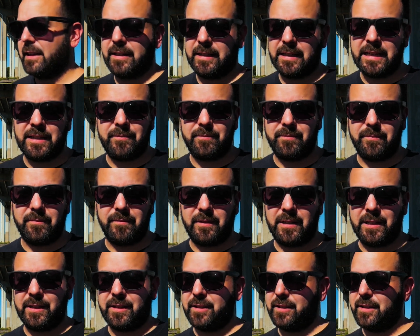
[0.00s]
he
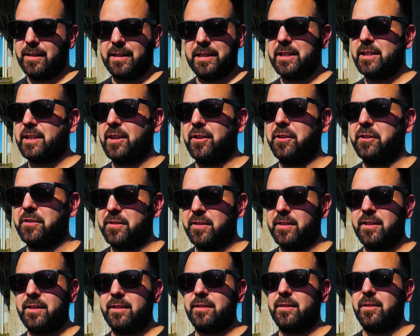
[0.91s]
kills
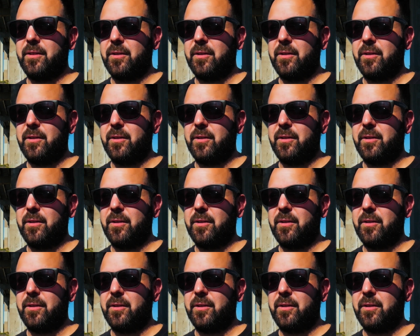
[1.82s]
it.